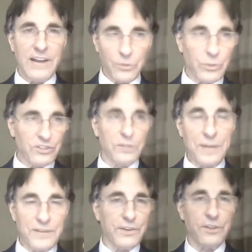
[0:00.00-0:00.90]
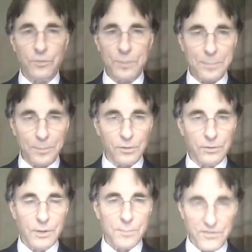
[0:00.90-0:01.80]
I said, what's the benefit of those
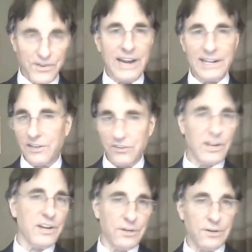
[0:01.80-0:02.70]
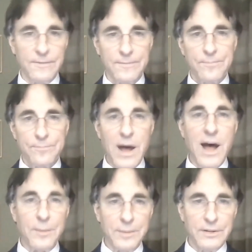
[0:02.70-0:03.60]
people providing it instead of your
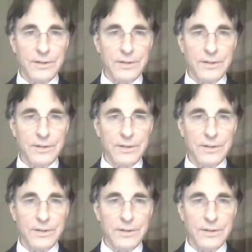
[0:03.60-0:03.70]
mom?